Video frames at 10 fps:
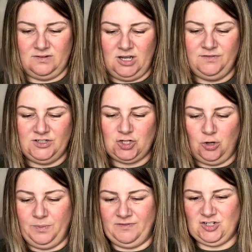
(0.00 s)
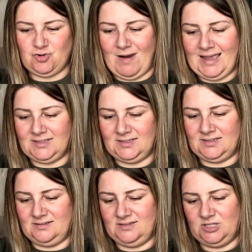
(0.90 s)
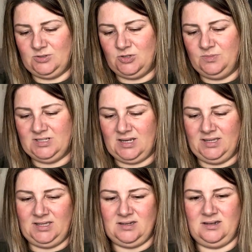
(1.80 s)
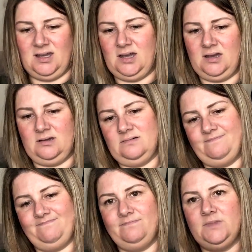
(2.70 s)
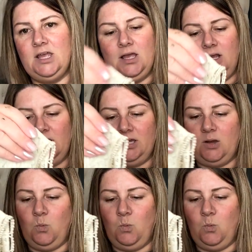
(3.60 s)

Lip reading: the top of a dress, so it's almost like a